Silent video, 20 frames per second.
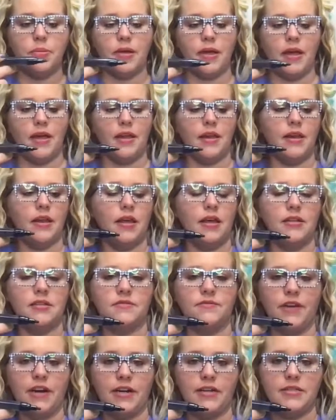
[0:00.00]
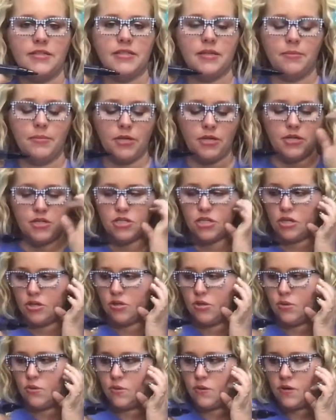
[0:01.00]
and it's very similar
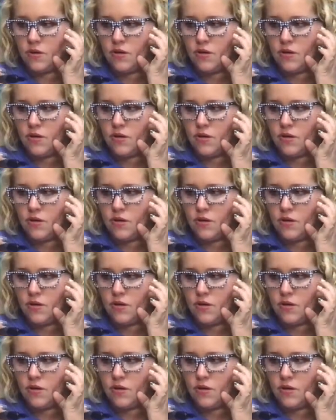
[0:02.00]
to